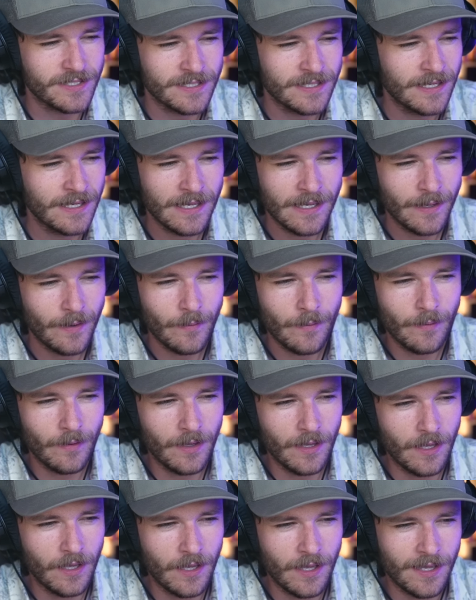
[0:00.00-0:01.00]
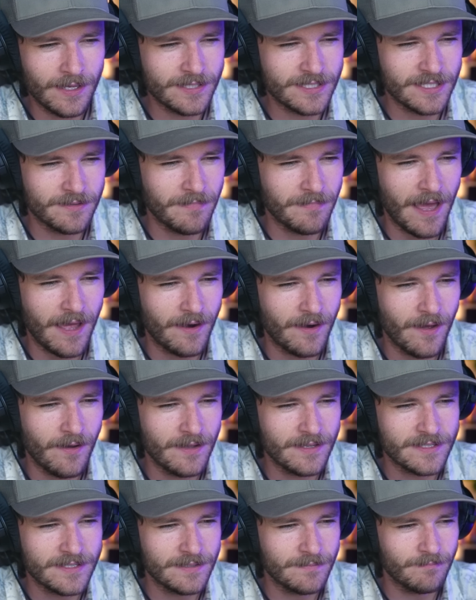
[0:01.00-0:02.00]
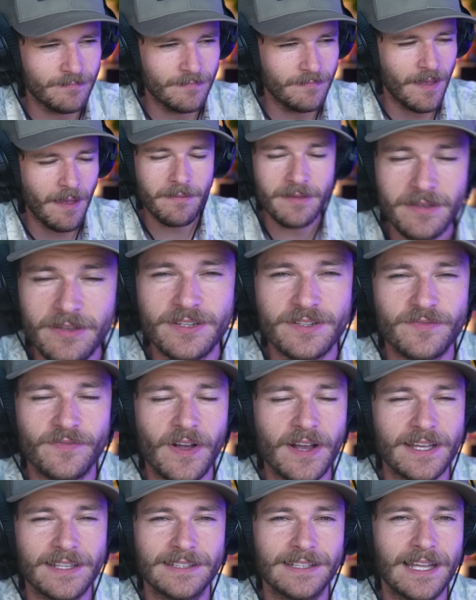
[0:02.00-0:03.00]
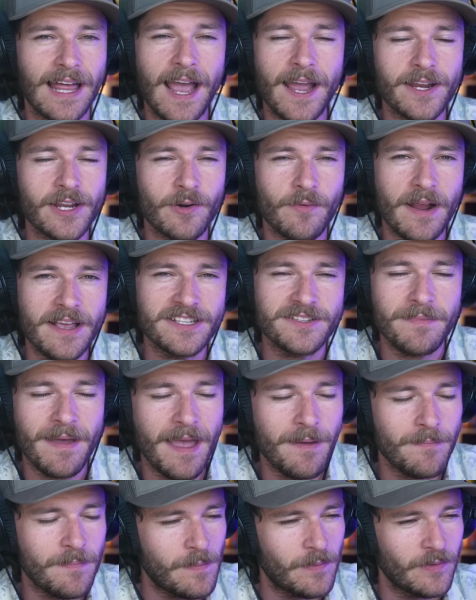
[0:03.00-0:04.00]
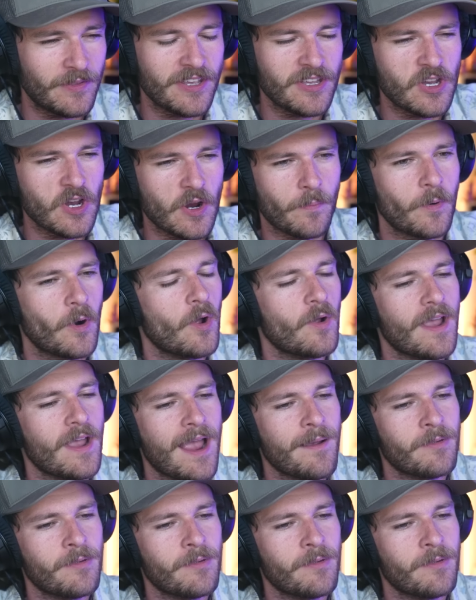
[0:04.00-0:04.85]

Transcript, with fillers: is awesome. I don't know, it's maybe just fucking lie on your resume. People think you're a pro